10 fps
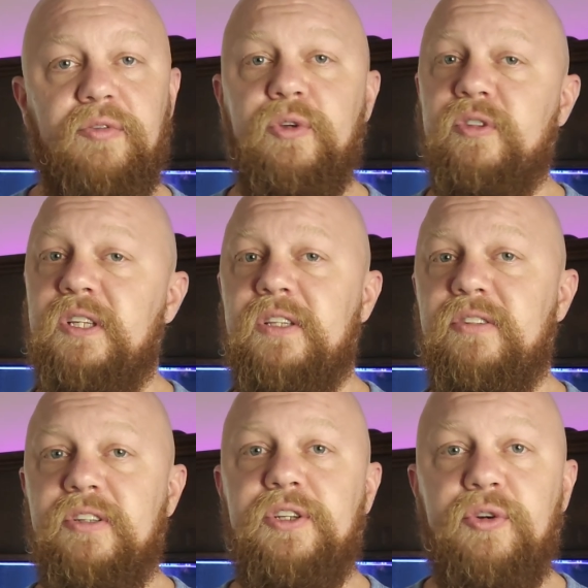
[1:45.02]
if you see
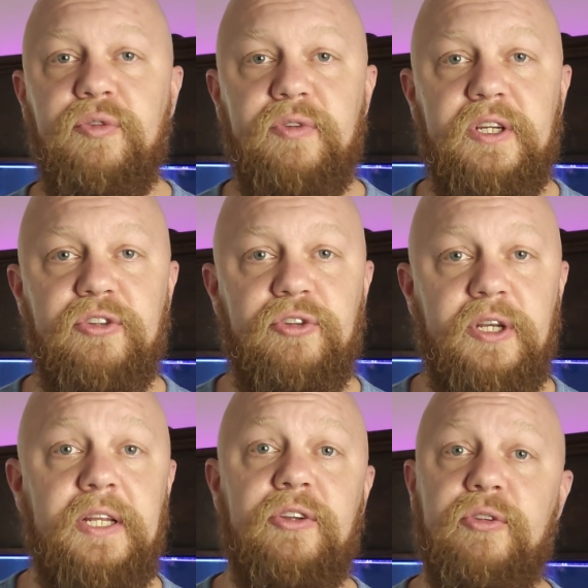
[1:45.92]
this in your fish, you
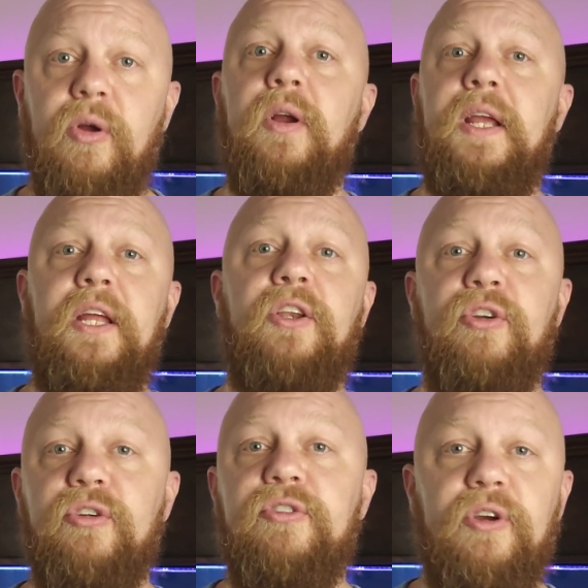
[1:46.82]
need to start getting
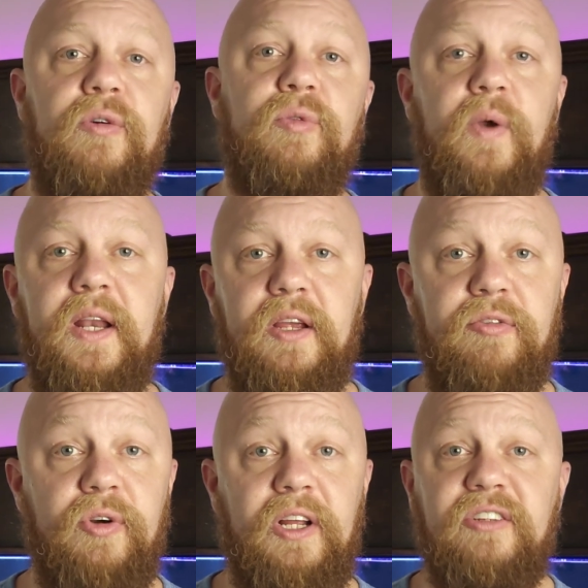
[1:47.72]
yourself ready
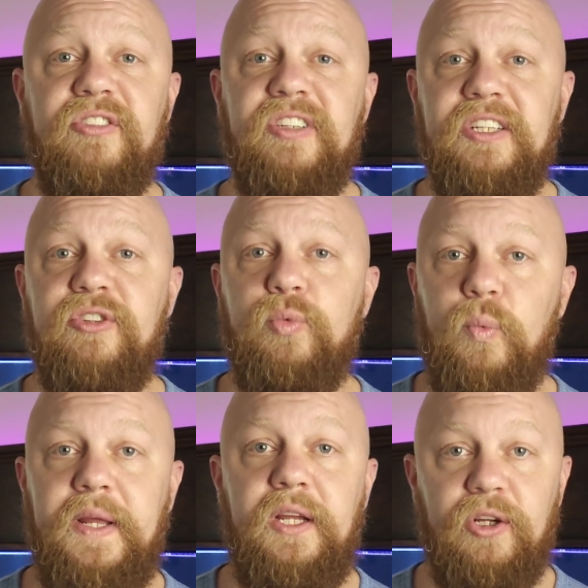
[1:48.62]
for a
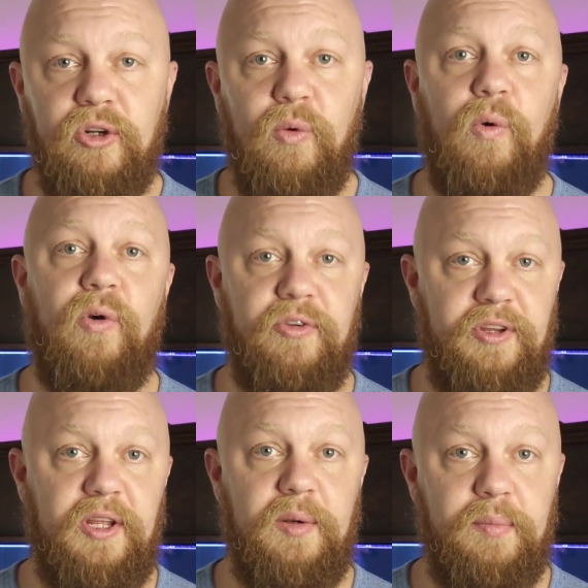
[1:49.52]
6-week
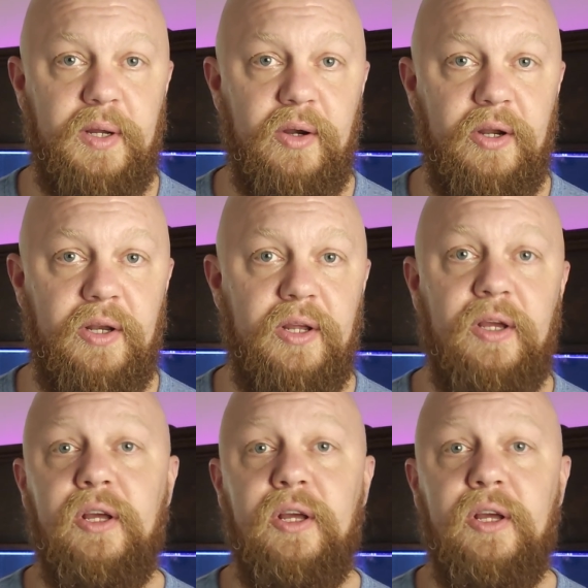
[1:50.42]
quarantine period.